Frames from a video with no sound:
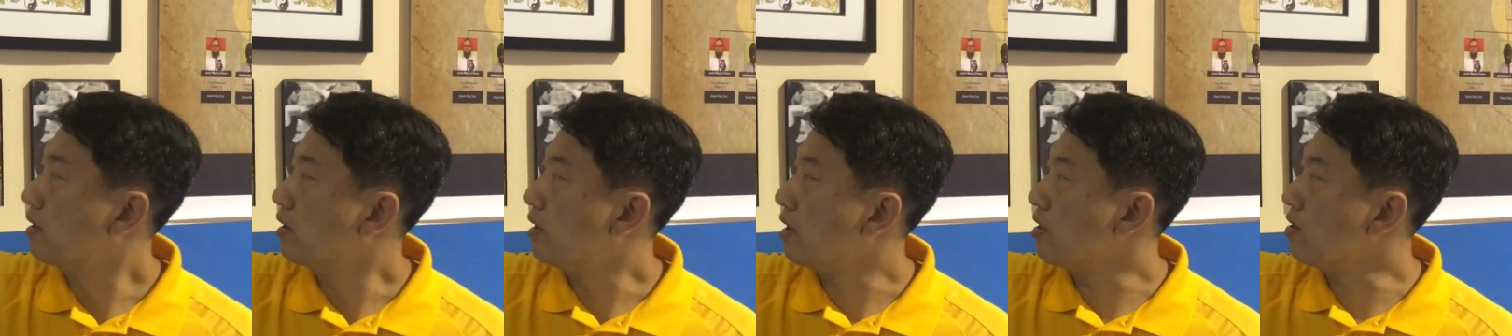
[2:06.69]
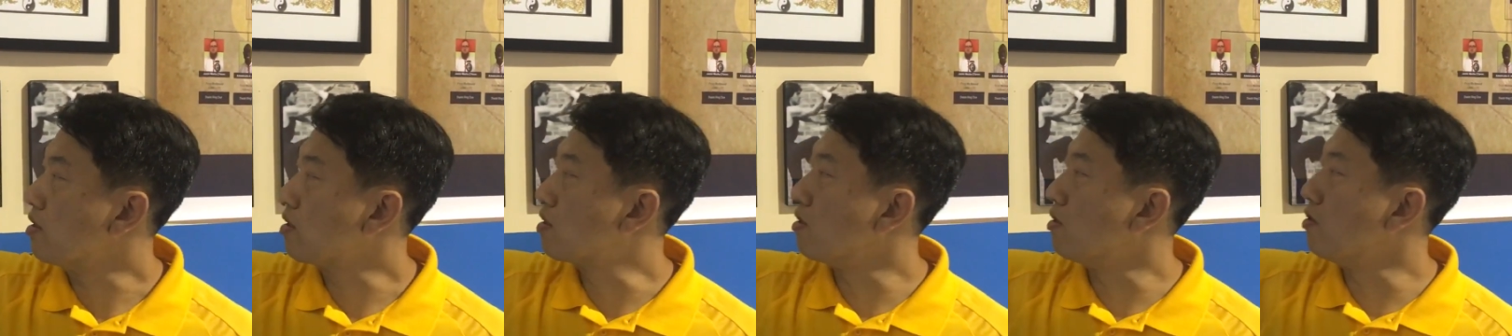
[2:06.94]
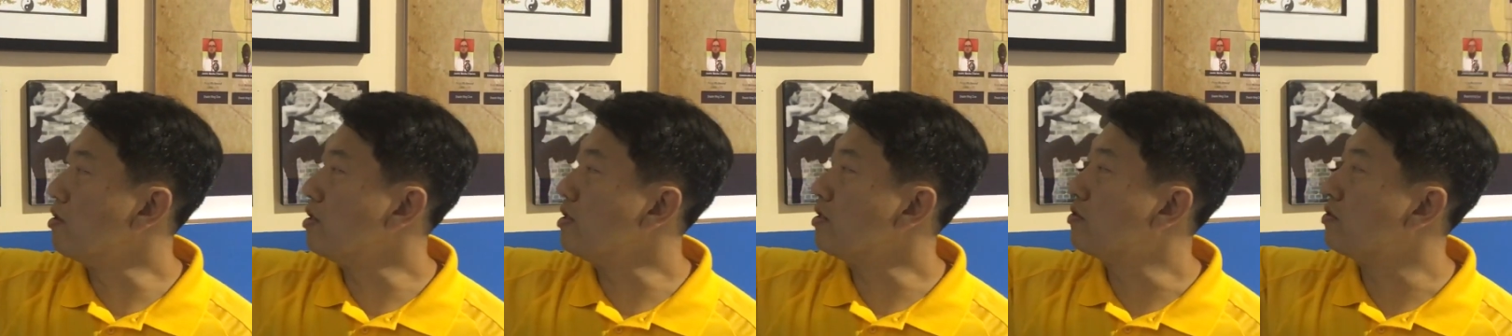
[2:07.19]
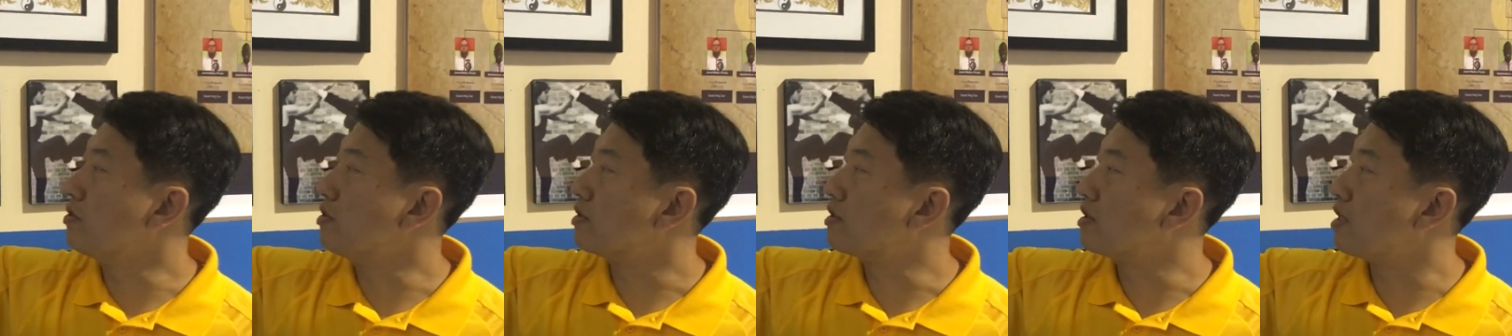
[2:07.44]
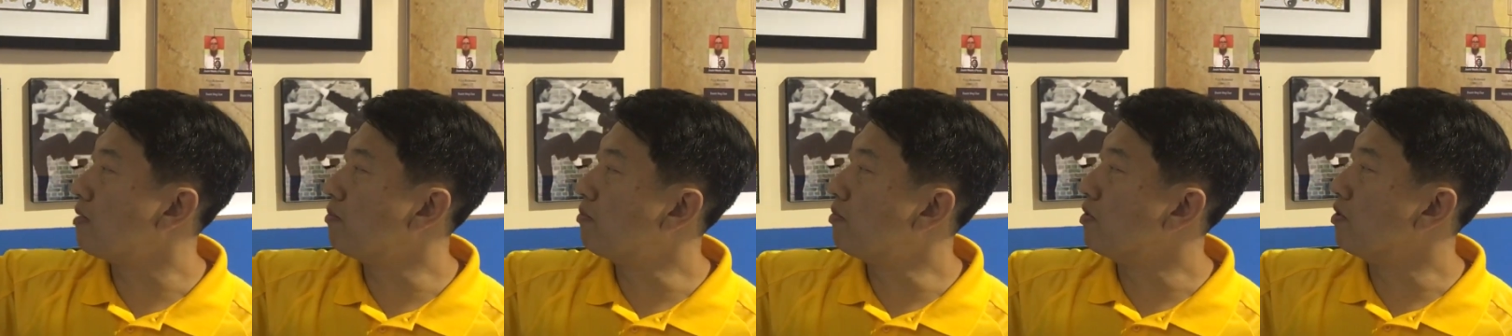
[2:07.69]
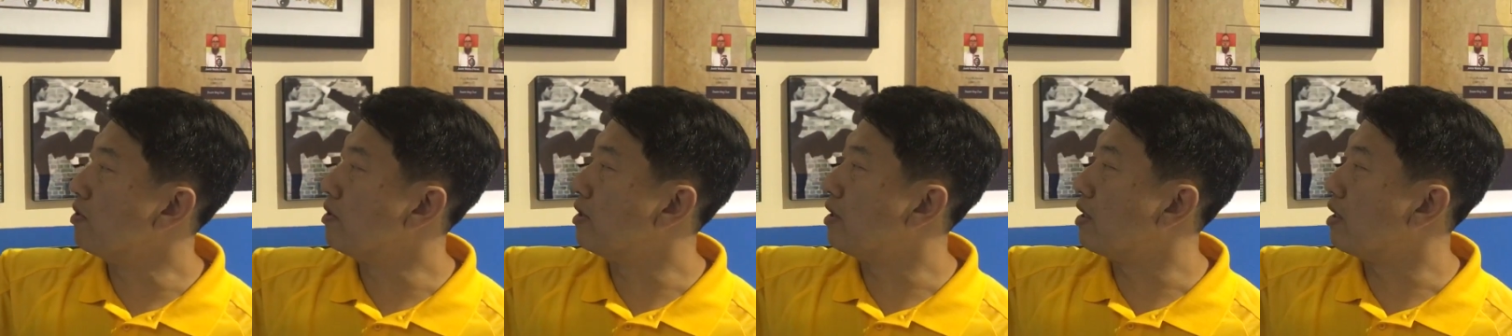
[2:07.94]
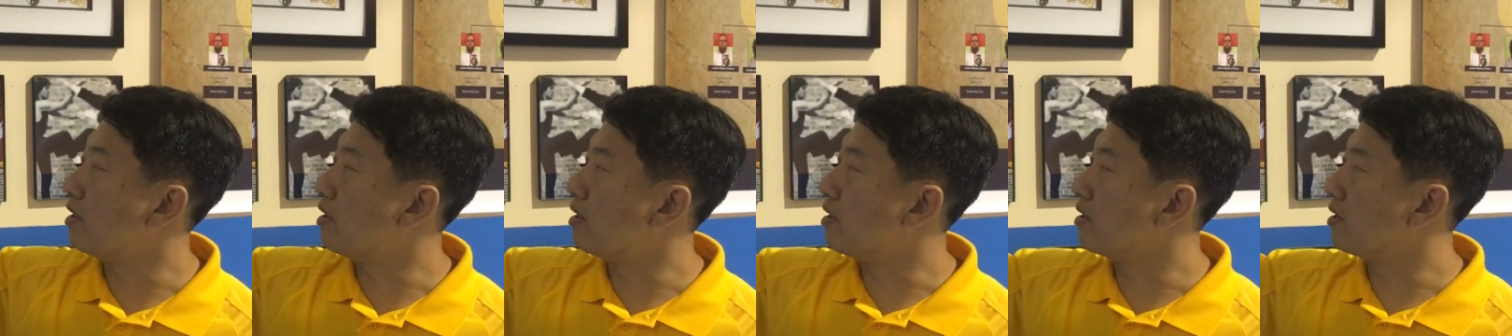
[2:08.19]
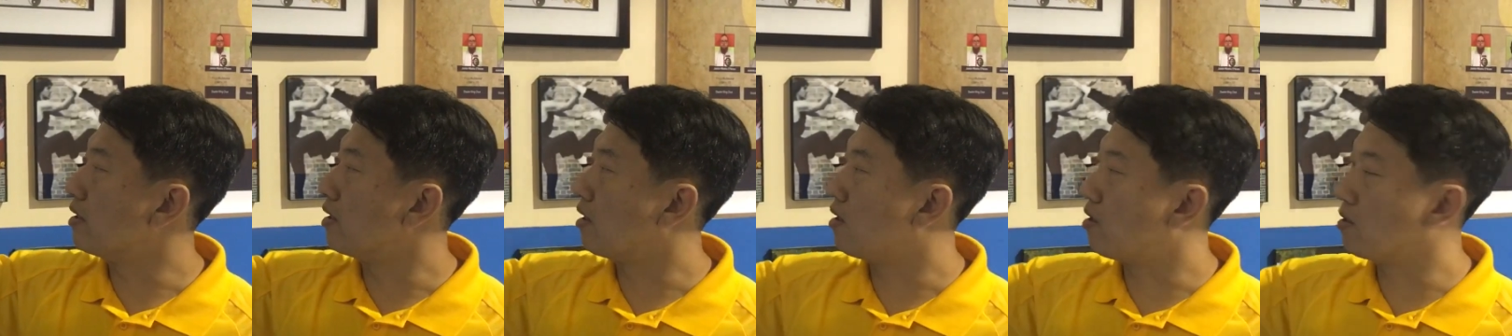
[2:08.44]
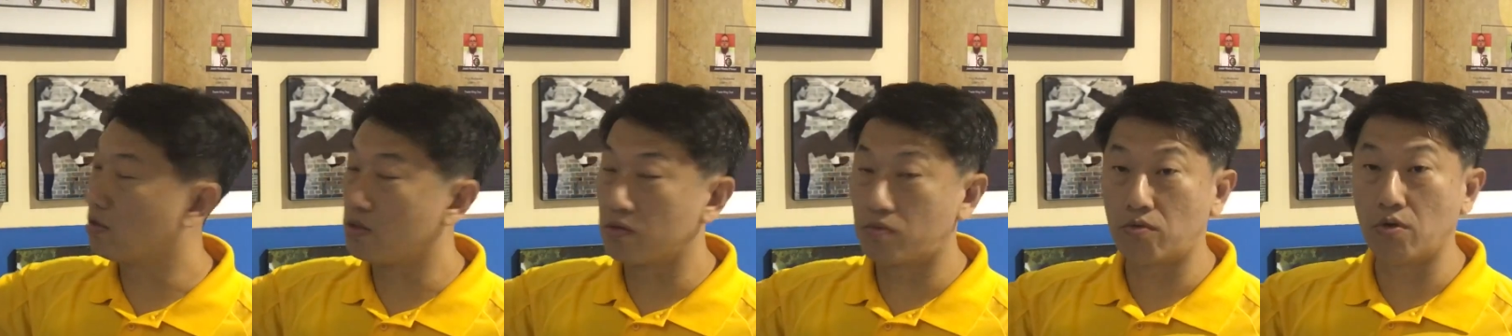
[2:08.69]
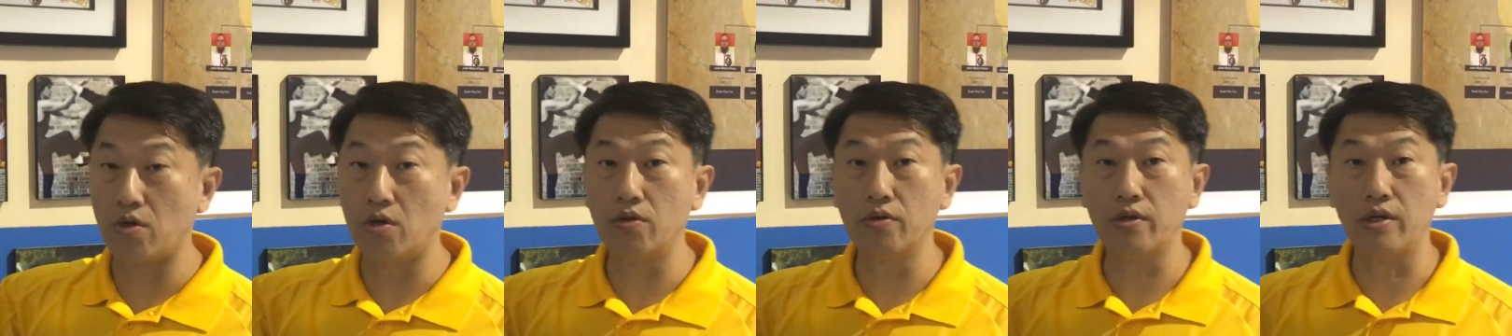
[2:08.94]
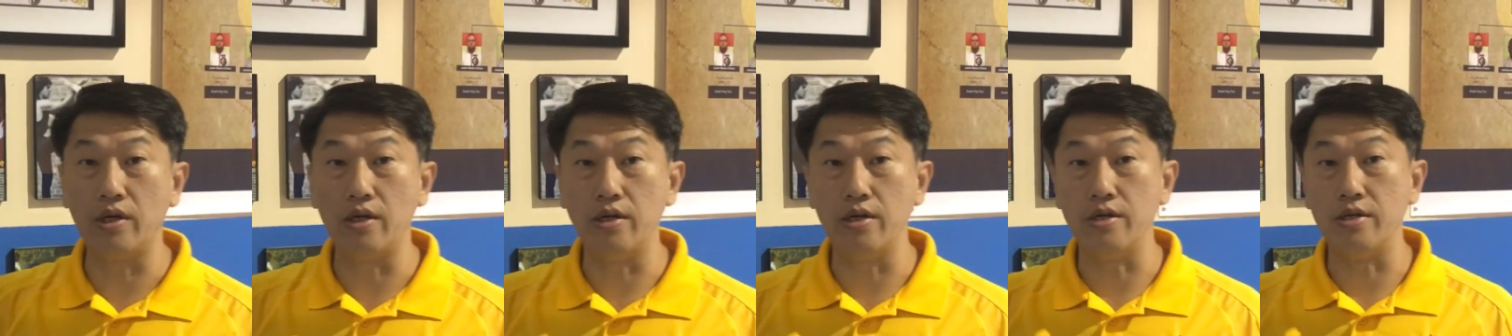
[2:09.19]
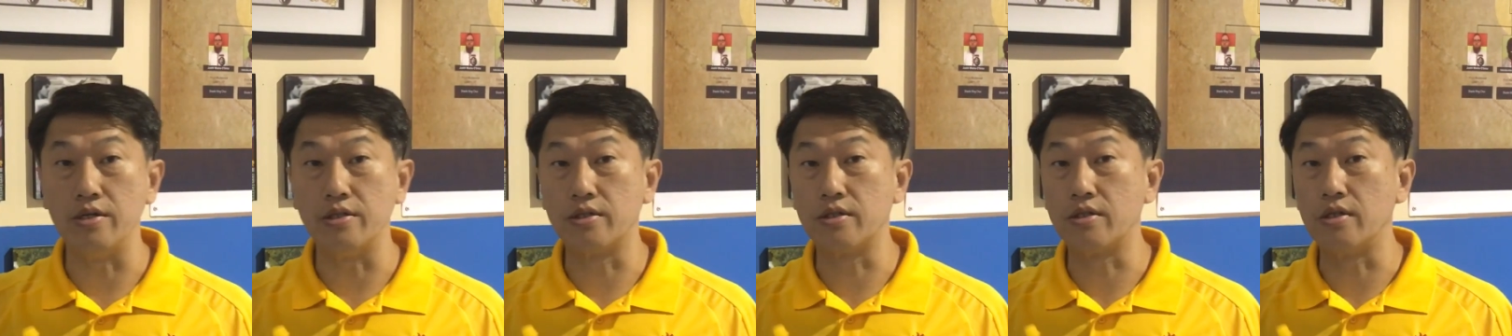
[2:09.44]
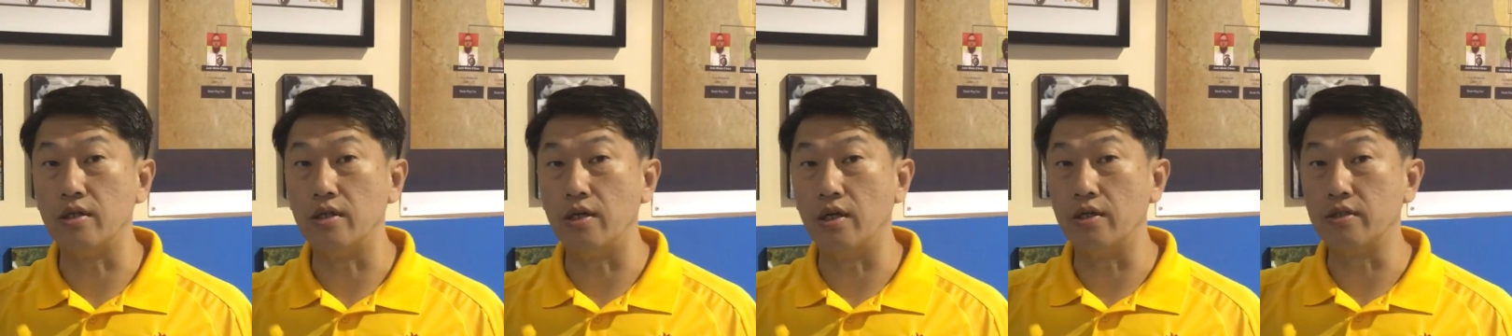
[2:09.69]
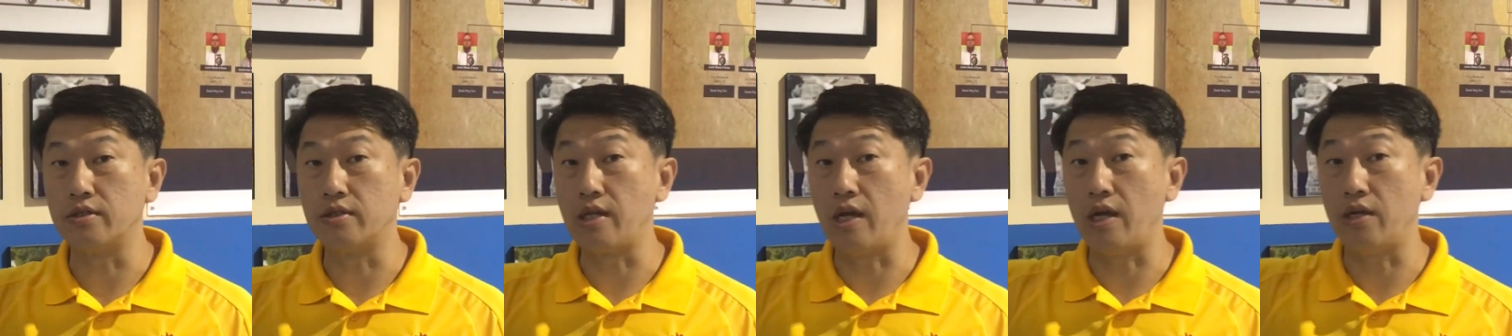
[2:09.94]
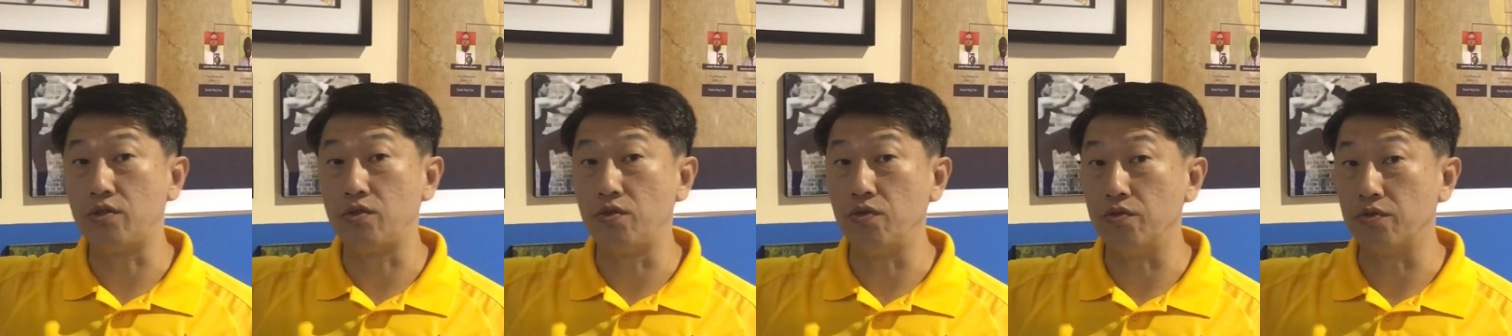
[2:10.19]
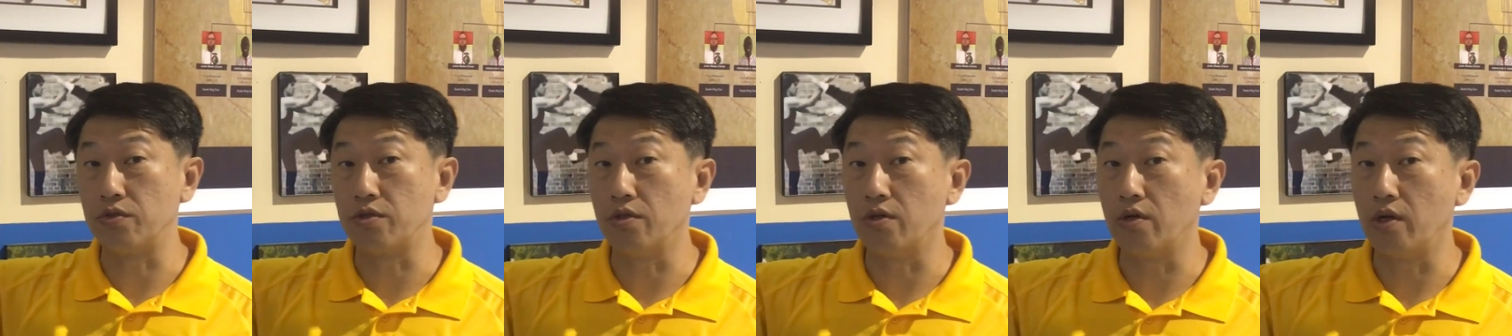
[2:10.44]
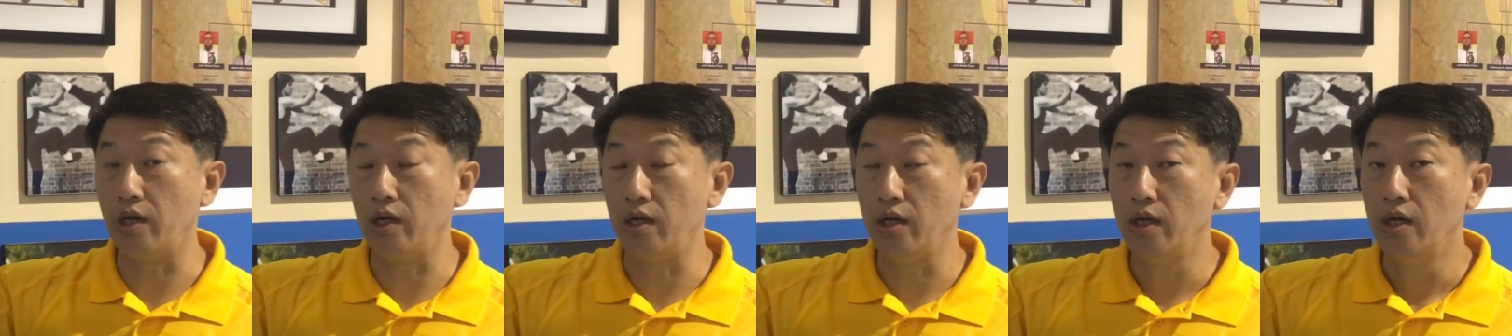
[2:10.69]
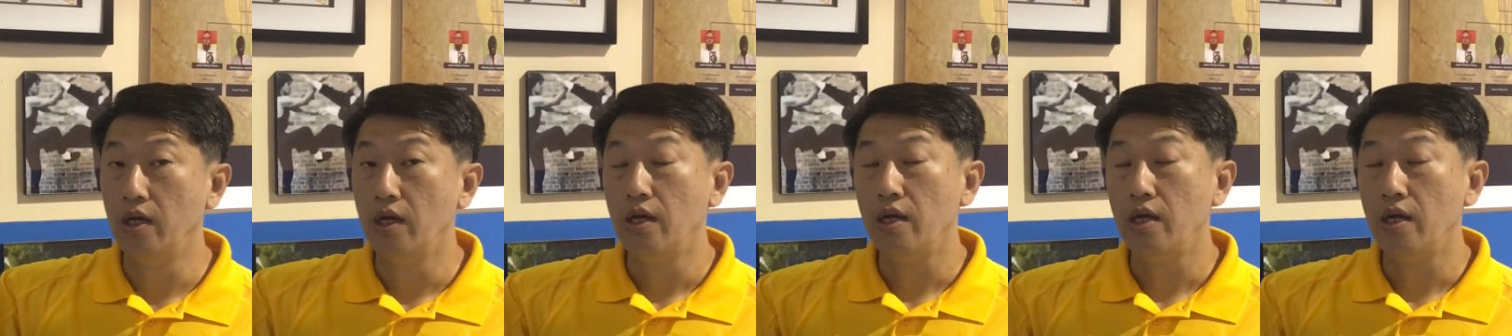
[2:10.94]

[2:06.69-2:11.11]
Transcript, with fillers: that you go into the temple and there along the wall there is uh, statues, okay?